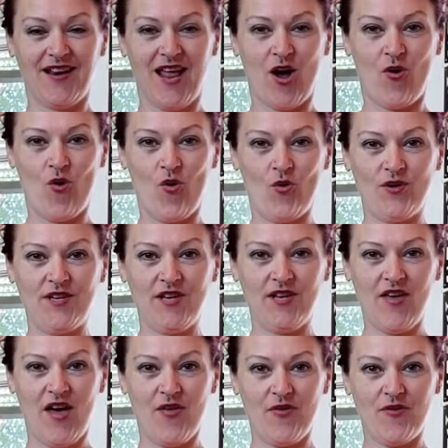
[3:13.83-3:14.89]
Now
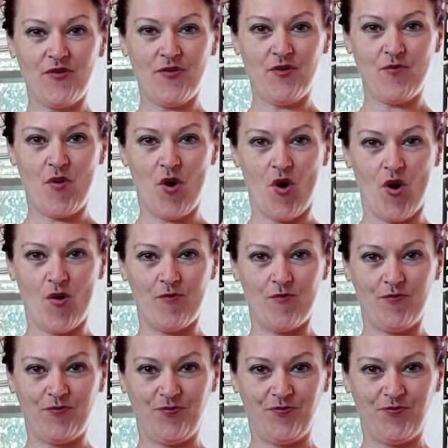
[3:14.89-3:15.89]
holding that through the palm.